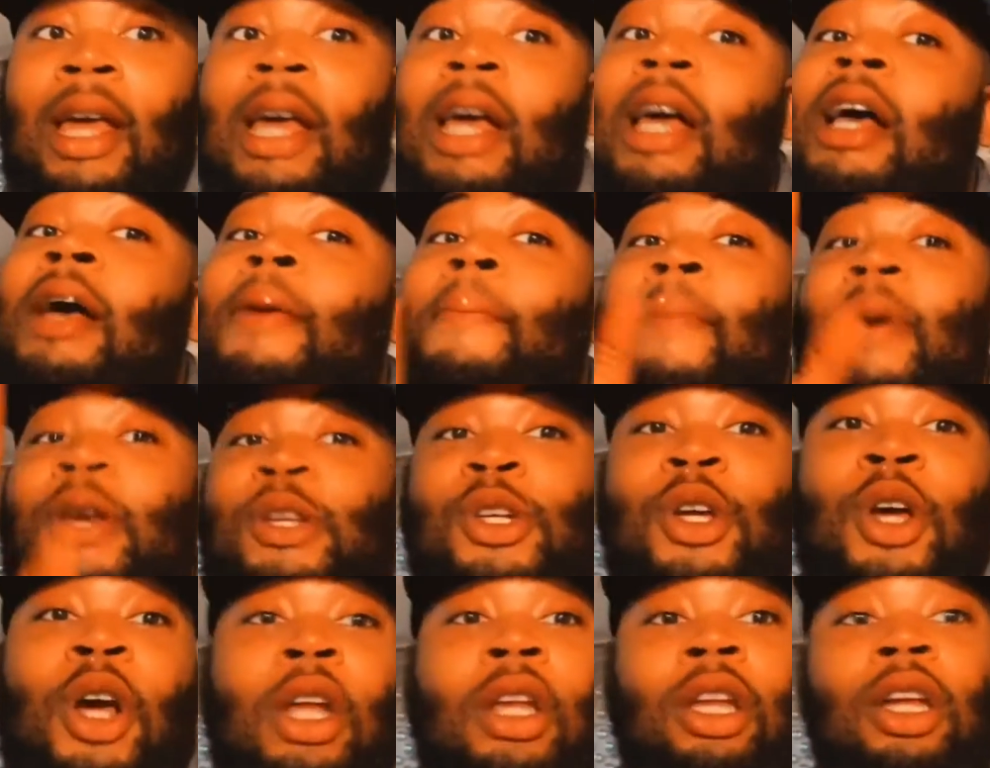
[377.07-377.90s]
Make sure
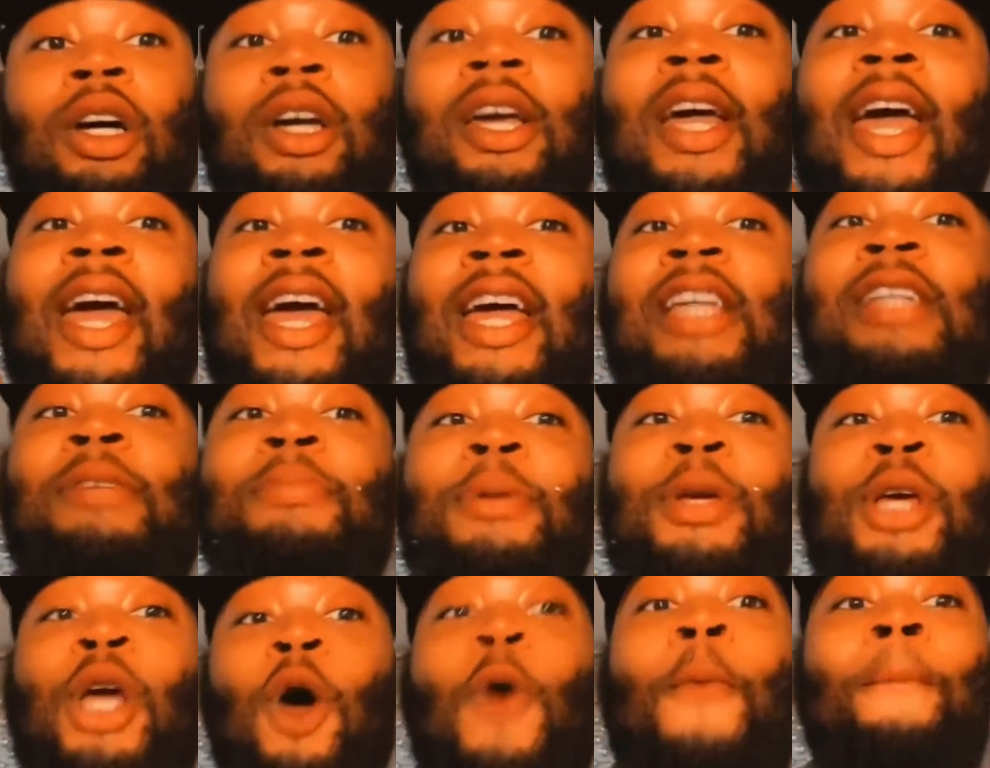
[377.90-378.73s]
y'all look
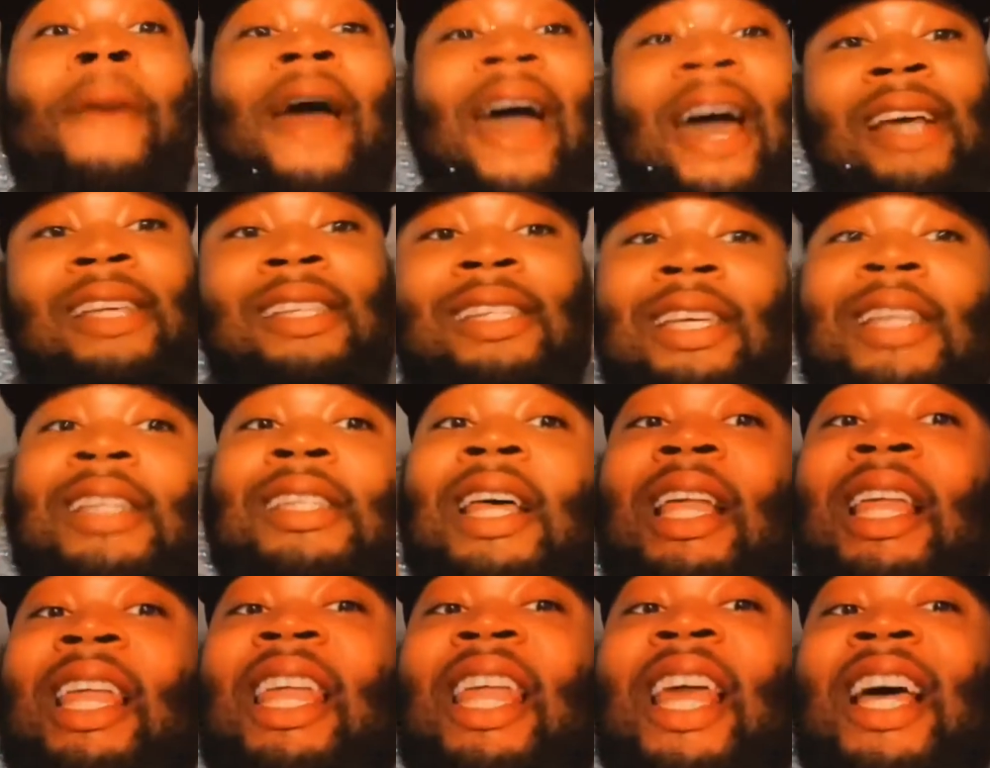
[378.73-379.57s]
HBO Max's
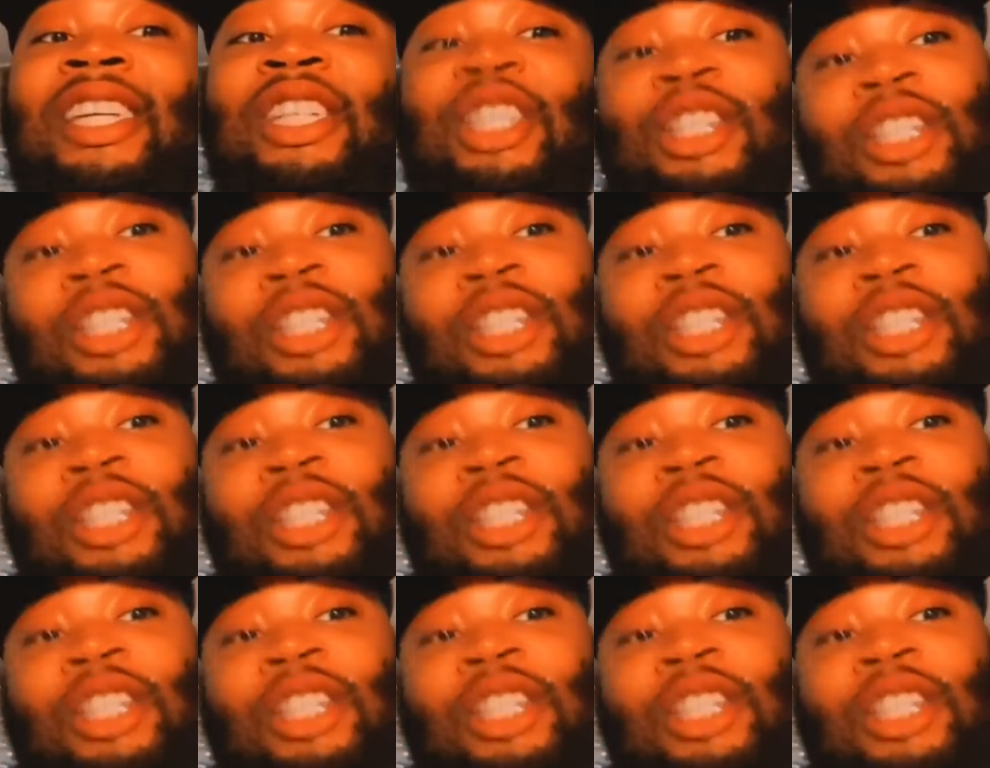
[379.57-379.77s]
Legendary.